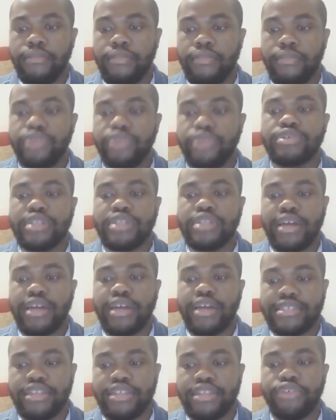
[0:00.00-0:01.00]

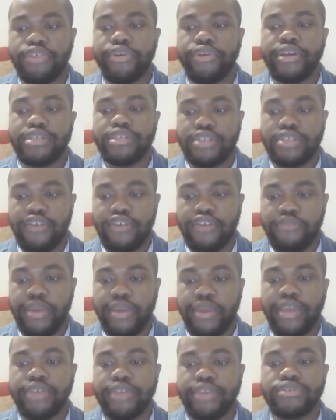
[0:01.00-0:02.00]
utilized in creation of
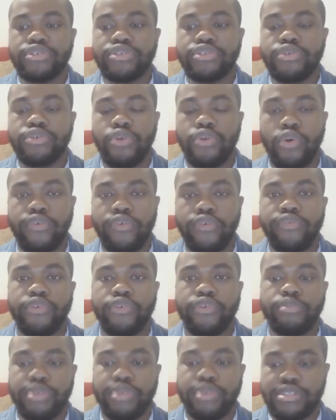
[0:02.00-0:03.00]
my Heal Tool
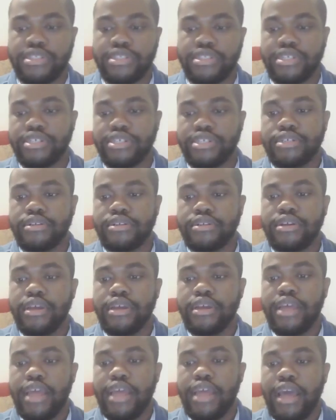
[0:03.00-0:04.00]
overview presentation.
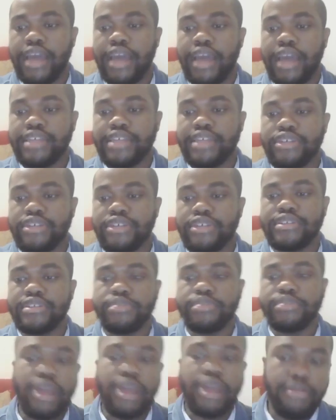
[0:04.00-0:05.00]
I served as the
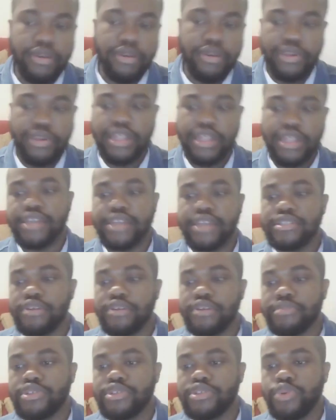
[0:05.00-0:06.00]
primary
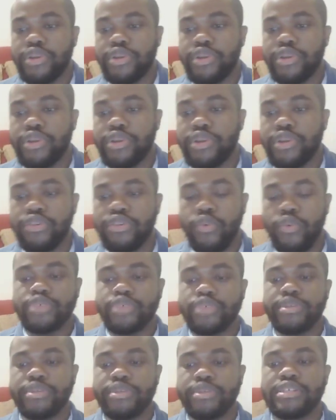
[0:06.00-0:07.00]
liaison between the Wise
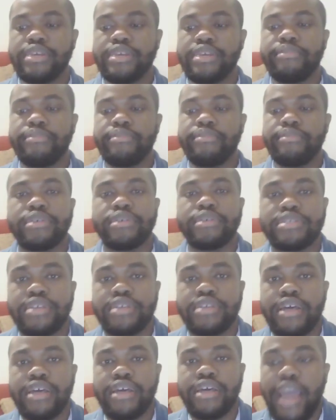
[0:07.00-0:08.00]
Woman team members
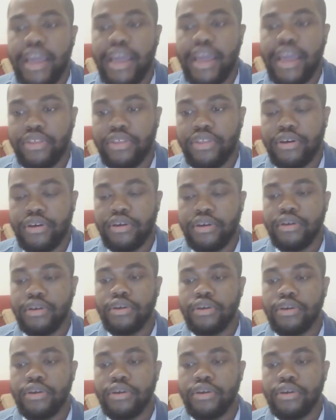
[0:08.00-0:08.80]
and the